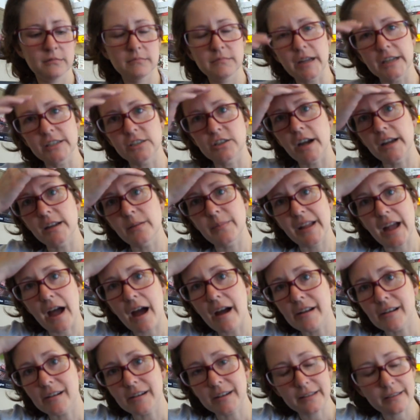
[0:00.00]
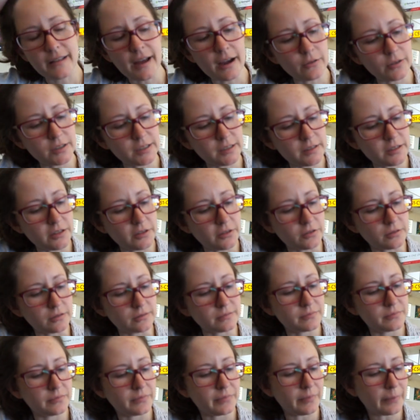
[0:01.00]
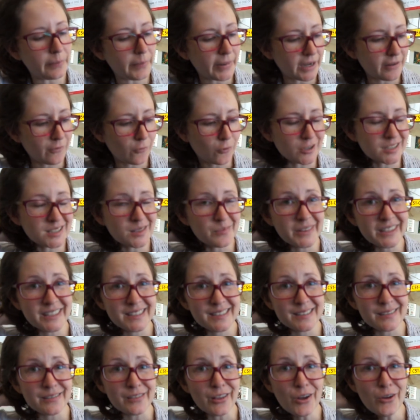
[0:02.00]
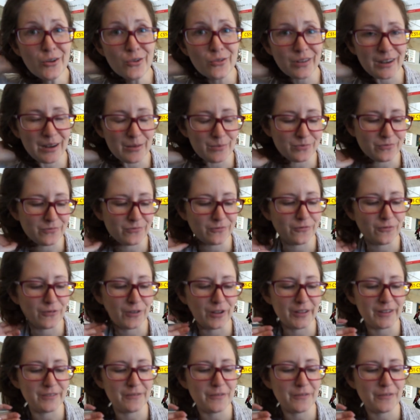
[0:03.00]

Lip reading: I tried to be accurate in that one too. But of course I'm slow when I'm really